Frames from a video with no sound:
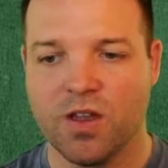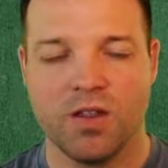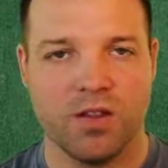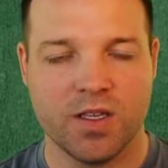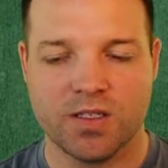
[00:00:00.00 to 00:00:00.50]

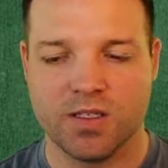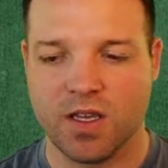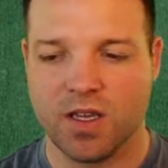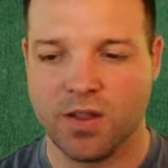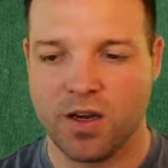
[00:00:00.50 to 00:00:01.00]
this,
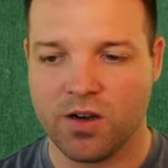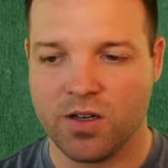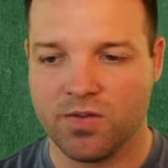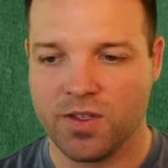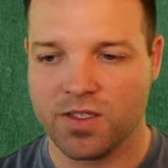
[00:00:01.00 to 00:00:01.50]
the heart
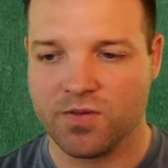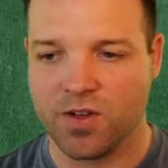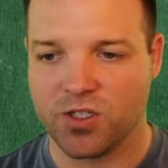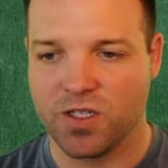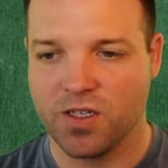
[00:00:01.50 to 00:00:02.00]
of this
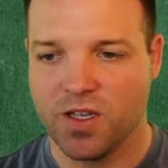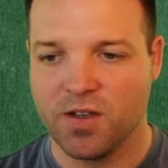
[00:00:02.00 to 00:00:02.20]
function,